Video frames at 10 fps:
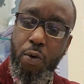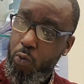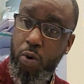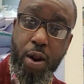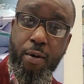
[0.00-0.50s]

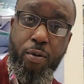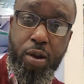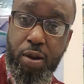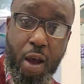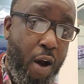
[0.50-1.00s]
when I
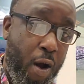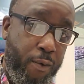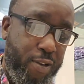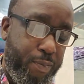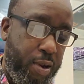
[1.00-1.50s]
read. I've
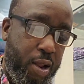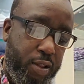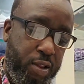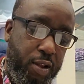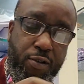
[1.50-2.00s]
always been
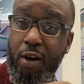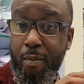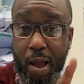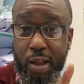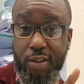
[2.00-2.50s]
like that, so I
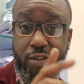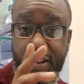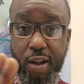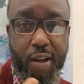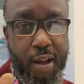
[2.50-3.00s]
might get
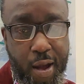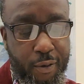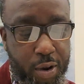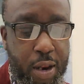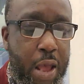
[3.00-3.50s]
stuck
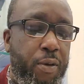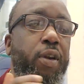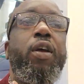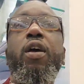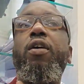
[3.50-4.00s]
every now
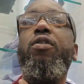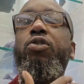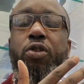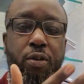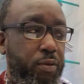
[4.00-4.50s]
and then.
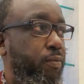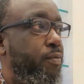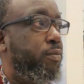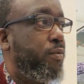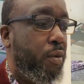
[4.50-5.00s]
So
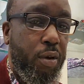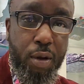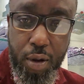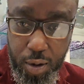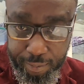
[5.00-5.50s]

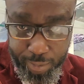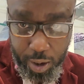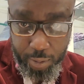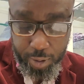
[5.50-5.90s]
bear